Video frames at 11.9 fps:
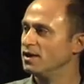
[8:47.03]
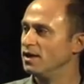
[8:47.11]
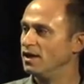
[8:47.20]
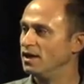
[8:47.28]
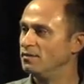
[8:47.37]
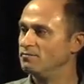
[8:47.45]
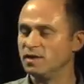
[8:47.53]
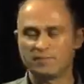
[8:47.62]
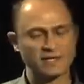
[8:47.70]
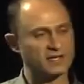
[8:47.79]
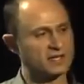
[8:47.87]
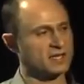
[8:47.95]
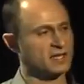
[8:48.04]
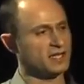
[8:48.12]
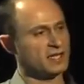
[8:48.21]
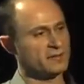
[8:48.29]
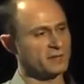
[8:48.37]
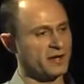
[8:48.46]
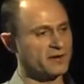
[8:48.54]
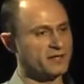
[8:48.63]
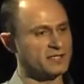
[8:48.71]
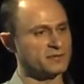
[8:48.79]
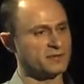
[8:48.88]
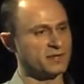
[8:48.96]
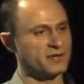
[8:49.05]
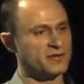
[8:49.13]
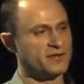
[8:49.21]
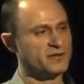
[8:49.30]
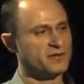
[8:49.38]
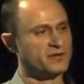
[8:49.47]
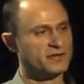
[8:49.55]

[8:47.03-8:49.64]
a bit like a clip going into a gun.